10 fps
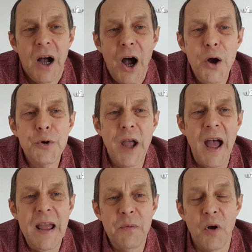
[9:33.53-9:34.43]

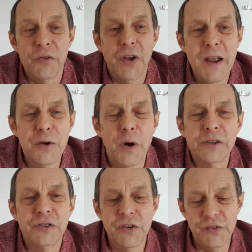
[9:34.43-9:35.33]
Okay, we've got 10
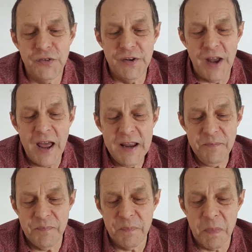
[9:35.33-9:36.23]
questions
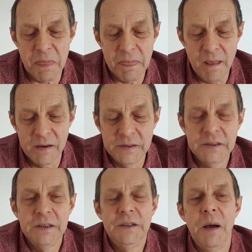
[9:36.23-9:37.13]
today.
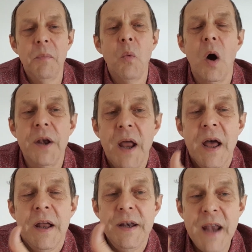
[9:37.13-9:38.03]
Number 1,
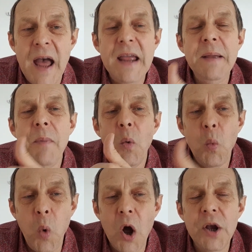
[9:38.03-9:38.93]
name
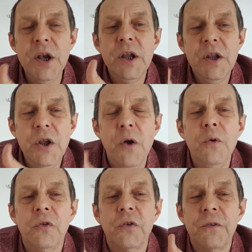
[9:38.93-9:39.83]
one
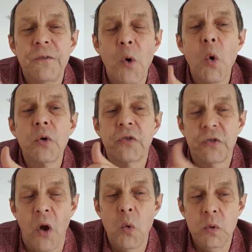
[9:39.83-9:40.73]
use for
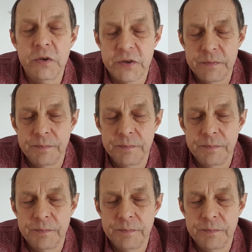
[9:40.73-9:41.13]
salt.